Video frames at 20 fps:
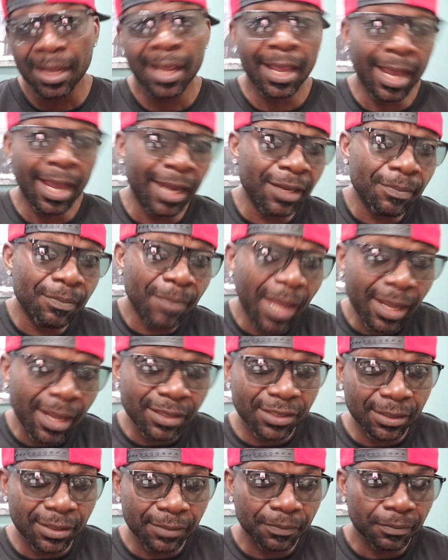And
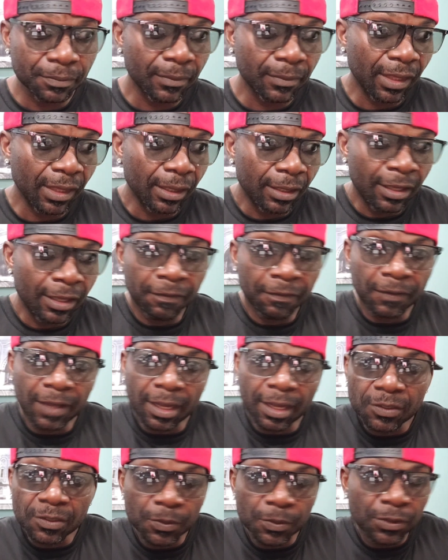imagine if
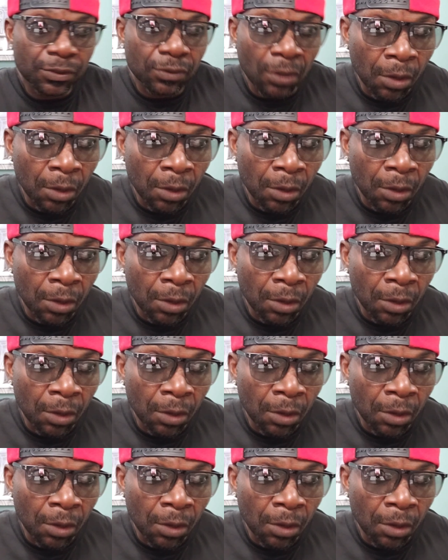Kaspa is